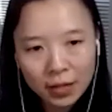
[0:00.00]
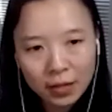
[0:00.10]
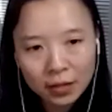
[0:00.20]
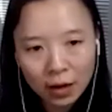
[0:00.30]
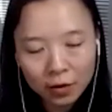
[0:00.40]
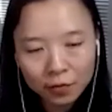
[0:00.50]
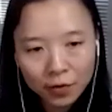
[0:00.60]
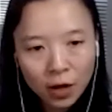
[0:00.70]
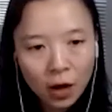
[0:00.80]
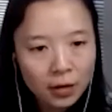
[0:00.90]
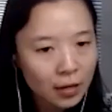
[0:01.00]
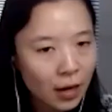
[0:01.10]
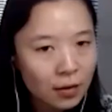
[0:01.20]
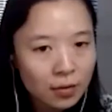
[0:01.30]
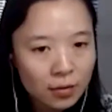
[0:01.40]
itself are
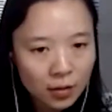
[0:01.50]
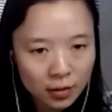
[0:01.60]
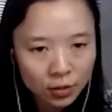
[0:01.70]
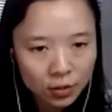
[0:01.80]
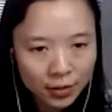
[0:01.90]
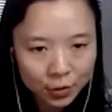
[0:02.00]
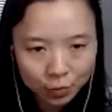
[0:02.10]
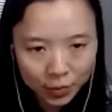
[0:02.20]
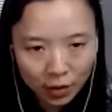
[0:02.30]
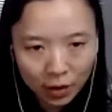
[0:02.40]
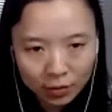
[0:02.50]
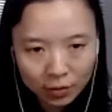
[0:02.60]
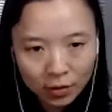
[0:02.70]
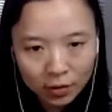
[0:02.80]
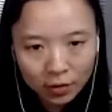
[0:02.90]
not constrained to be long.
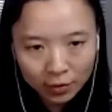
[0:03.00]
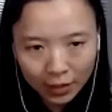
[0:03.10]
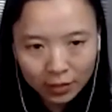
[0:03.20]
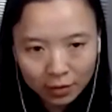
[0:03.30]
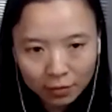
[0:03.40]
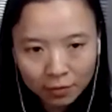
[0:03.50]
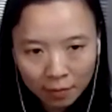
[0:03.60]
Okay, thanks.